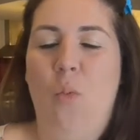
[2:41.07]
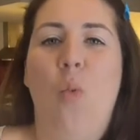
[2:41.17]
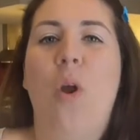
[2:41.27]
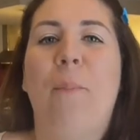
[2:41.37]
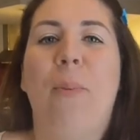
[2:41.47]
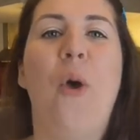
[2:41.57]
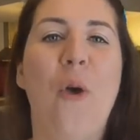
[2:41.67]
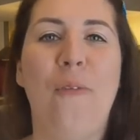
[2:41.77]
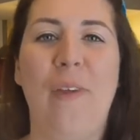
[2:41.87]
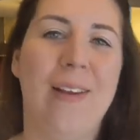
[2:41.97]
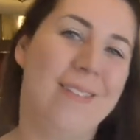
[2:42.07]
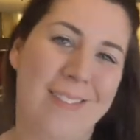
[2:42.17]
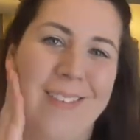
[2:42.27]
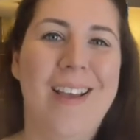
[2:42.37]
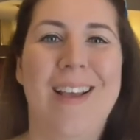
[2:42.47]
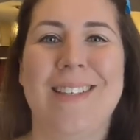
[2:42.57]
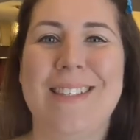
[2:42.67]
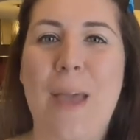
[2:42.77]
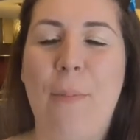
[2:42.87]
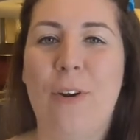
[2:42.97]
What a perfect
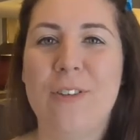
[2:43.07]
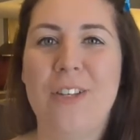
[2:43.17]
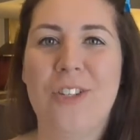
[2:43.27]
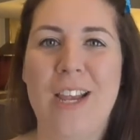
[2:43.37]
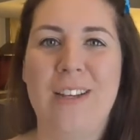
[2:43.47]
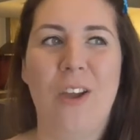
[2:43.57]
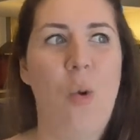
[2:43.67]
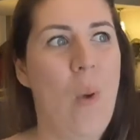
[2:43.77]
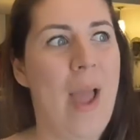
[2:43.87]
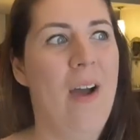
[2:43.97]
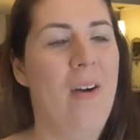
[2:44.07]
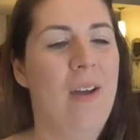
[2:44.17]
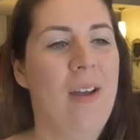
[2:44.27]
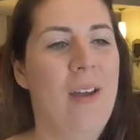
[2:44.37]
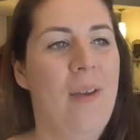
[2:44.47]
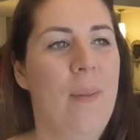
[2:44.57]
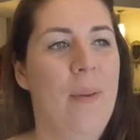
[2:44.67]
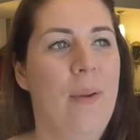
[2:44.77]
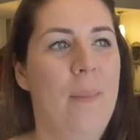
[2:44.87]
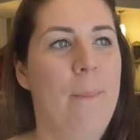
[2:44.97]
slap across the cheek to go, Wow,
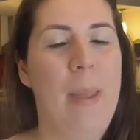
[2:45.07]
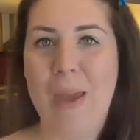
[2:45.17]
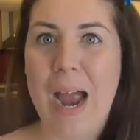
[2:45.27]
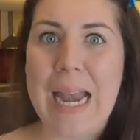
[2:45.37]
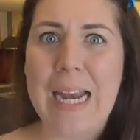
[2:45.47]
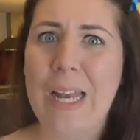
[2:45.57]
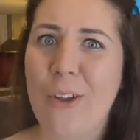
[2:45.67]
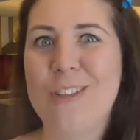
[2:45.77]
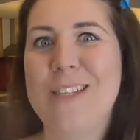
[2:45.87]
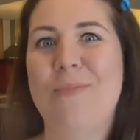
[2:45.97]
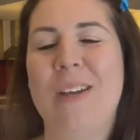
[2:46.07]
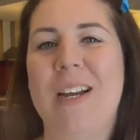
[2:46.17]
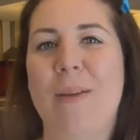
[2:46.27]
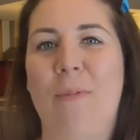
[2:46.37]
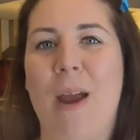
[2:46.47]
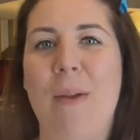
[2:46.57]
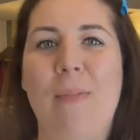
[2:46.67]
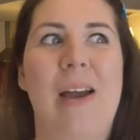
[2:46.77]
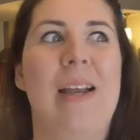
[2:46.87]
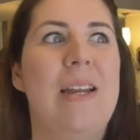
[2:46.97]
maybe I need to learn something and upgrade.
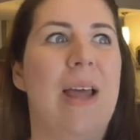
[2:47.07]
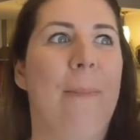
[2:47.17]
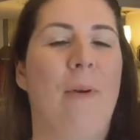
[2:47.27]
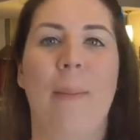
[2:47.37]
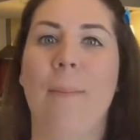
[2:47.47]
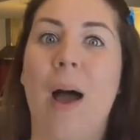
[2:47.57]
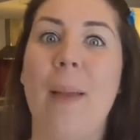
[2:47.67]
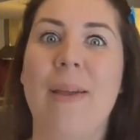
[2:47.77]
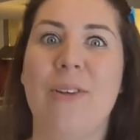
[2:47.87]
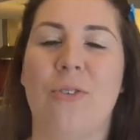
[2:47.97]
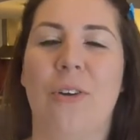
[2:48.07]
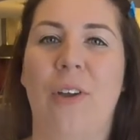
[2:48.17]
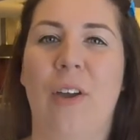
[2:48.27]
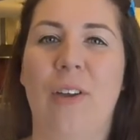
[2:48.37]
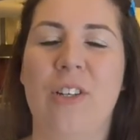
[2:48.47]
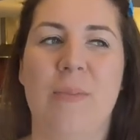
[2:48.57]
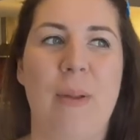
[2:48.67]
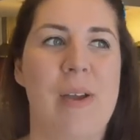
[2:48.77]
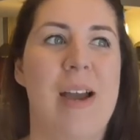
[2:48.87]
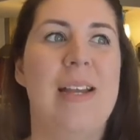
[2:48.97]
Maybe I need to upgrade my mentoring coach and
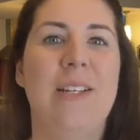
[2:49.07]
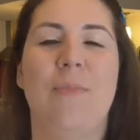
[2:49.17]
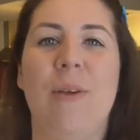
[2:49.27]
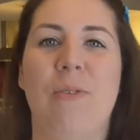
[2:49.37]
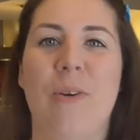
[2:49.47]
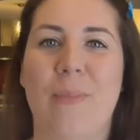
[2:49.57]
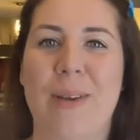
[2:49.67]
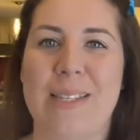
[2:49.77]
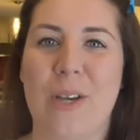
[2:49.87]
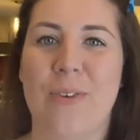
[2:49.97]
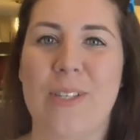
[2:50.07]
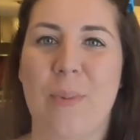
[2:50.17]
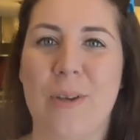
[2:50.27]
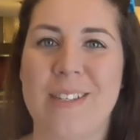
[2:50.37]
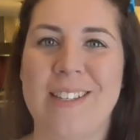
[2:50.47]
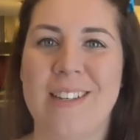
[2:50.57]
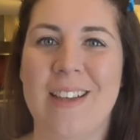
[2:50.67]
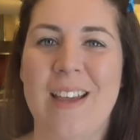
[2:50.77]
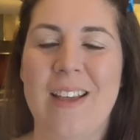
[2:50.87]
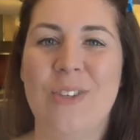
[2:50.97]
maybe I need to be growing myself as a person.
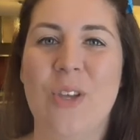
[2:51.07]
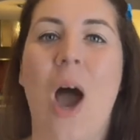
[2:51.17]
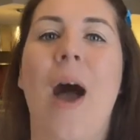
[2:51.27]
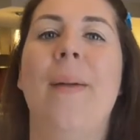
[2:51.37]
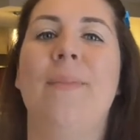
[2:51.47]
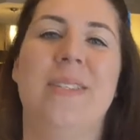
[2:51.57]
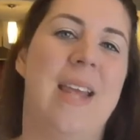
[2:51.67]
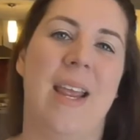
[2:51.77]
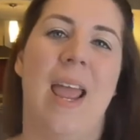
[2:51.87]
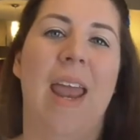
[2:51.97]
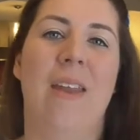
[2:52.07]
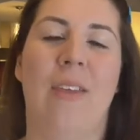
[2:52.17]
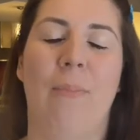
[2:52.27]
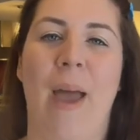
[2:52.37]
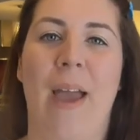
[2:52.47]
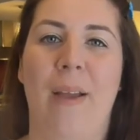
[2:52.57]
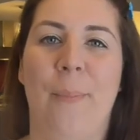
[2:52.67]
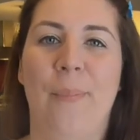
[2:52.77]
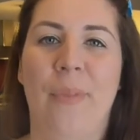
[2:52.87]
So I'm staying ahead of the pack.